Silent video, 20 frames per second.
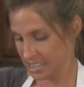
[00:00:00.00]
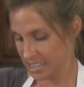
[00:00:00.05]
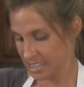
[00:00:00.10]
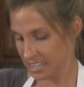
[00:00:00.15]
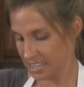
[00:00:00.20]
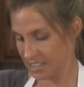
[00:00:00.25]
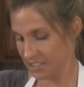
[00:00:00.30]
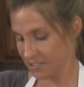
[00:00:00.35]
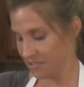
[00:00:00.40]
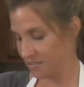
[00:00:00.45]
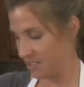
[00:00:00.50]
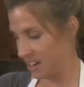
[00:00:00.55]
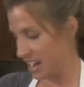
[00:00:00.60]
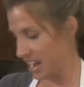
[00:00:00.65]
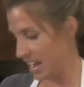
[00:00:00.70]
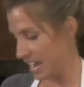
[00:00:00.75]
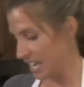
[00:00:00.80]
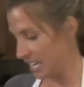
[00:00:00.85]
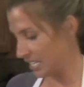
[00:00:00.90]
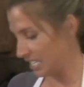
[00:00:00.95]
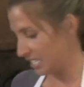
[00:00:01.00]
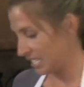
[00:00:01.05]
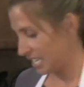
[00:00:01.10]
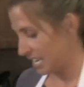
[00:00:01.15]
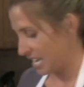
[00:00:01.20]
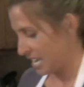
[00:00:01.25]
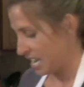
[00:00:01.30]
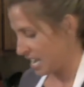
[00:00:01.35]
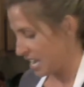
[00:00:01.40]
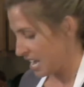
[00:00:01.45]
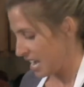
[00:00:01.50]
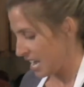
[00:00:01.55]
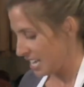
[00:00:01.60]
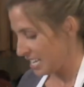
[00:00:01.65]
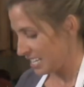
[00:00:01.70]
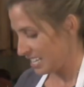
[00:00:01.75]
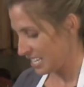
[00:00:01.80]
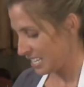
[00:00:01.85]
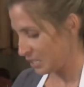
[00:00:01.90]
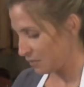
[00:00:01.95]
All right.
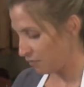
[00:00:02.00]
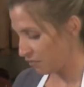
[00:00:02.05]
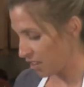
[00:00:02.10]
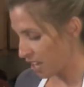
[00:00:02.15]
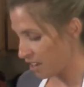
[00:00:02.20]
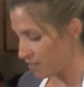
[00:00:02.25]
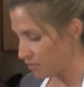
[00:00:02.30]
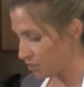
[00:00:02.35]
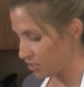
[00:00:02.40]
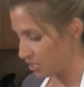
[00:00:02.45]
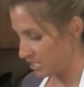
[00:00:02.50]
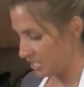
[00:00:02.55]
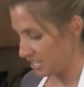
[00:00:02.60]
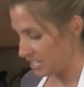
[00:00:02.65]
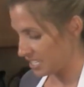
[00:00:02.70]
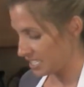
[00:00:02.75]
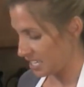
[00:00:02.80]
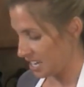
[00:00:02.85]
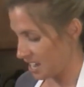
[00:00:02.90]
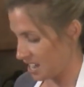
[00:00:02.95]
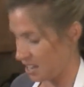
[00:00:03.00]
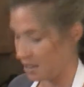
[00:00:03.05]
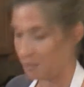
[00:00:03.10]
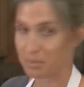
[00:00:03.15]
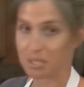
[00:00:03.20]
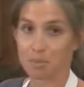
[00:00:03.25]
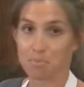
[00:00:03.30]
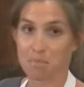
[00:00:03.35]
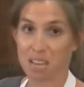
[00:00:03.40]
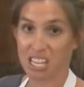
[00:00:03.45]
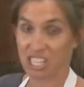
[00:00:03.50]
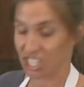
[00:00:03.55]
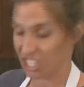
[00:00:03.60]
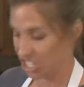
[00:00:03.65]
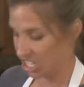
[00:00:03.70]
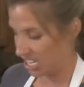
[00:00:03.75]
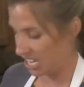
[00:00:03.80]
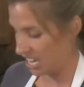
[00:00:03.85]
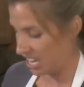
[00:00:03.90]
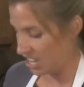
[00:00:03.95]
These flavors need time to mesh
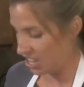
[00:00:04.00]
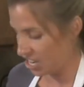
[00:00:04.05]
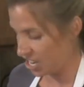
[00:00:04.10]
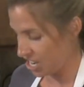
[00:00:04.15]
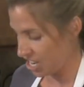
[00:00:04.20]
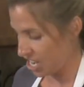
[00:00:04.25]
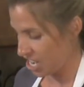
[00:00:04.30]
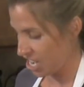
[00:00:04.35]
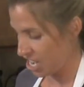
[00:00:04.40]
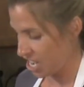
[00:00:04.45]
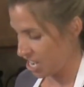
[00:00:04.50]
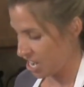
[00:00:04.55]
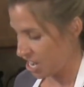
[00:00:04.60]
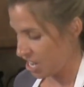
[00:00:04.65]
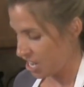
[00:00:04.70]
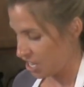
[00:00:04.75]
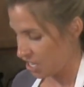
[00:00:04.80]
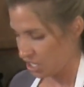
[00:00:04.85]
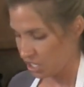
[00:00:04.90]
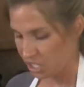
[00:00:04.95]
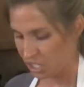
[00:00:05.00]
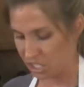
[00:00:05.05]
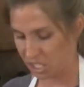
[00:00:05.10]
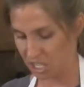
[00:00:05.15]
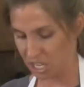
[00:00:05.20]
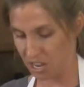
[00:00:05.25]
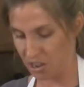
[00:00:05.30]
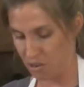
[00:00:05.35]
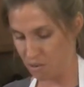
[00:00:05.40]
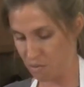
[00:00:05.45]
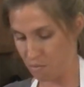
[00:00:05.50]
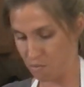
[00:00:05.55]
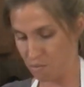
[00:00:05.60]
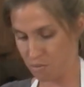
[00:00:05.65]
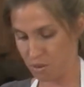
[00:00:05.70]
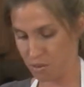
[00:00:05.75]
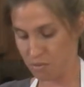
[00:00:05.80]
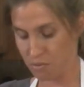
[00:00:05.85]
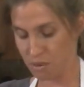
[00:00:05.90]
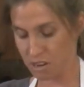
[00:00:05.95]
together. So
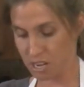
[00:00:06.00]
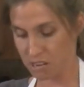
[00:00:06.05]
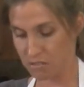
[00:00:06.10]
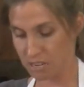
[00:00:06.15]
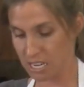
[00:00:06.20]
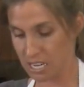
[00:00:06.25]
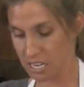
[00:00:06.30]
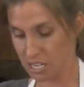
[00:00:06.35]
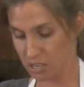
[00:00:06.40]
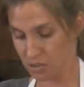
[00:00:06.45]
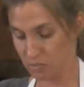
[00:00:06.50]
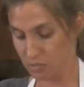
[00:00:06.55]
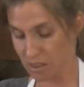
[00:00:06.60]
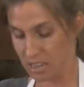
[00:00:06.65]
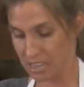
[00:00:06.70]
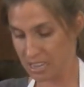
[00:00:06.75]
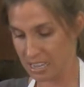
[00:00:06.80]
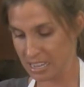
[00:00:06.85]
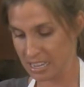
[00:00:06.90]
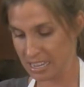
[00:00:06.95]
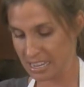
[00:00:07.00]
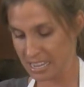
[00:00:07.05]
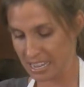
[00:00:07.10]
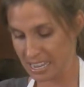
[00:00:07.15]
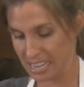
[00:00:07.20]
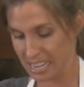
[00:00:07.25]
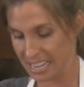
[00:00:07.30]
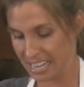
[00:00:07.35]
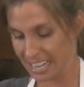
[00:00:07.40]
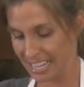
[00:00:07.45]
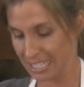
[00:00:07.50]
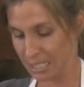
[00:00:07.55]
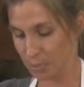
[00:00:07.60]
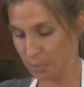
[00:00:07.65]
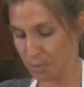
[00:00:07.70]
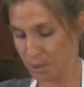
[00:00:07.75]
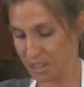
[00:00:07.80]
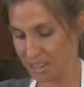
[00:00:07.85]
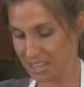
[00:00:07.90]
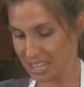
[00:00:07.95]
what we're gonna do is
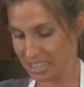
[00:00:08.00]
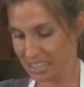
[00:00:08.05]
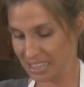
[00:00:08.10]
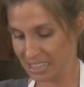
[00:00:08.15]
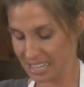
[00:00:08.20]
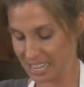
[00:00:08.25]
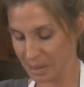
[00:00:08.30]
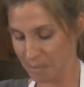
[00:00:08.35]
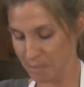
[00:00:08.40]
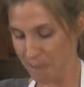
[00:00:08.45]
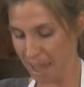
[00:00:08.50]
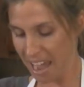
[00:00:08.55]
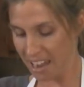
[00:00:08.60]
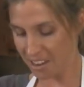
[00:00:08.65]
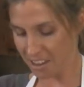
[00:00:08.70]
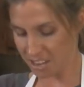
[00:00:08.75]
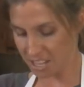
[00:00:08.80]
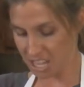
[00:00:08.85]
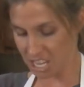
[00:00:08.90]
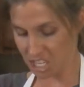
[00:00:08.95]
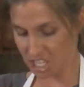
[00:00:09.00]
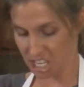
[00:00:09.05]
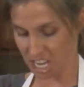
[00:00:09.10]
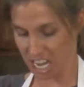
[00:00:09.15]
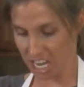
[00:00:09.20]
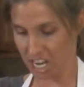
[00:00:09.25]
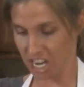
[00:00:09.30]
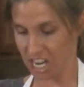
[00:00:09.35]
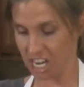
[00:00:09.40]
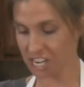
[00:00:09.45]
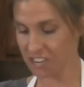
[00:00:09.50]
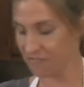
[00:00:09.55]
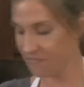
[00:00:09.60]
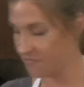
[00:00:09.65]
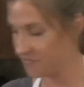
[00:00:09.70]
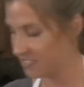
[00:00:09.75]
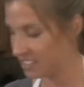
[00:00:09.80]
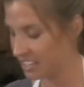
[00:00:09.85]
put the lid back on the shaker,